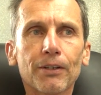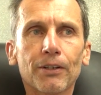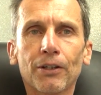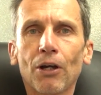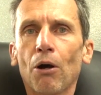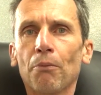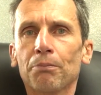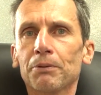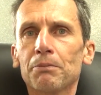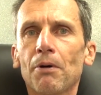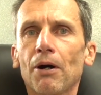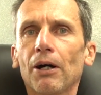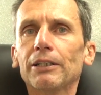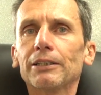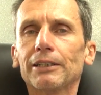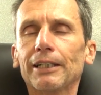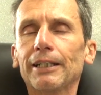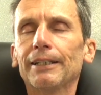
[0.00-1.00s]

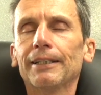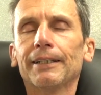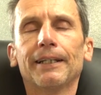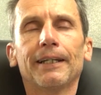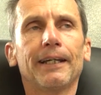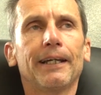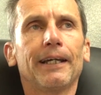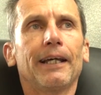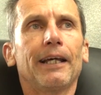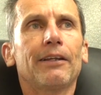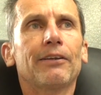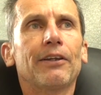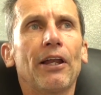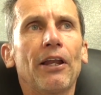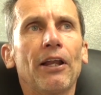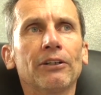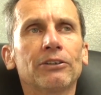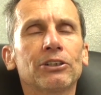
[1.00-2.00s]
optimizing it,
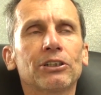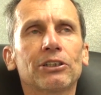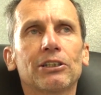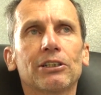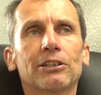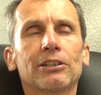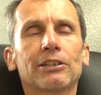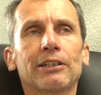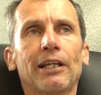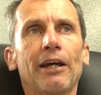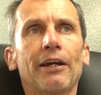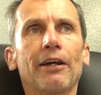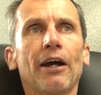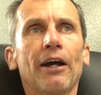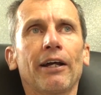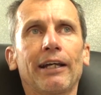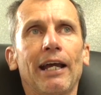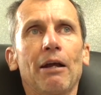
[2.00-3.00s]
they don't just say,
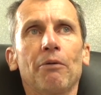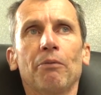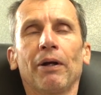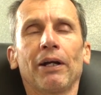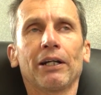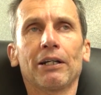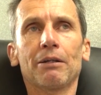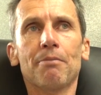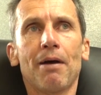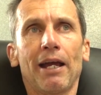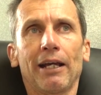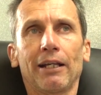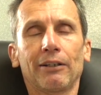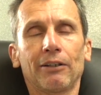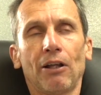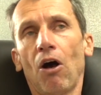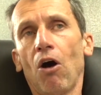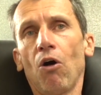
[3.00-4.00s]
okay, we're going to
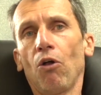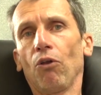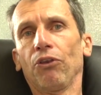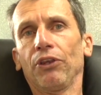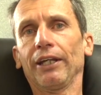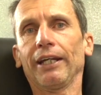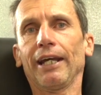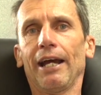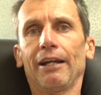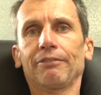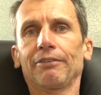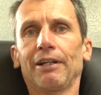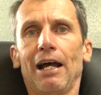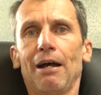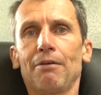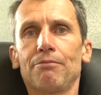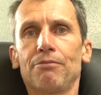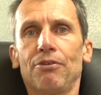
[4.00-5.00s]
make the whole thing out of
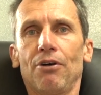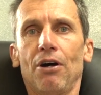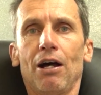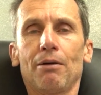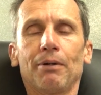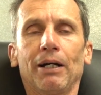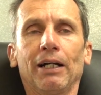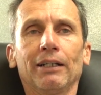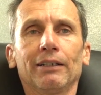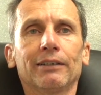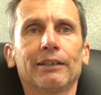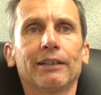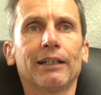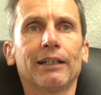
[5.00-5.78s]
carbon fiber.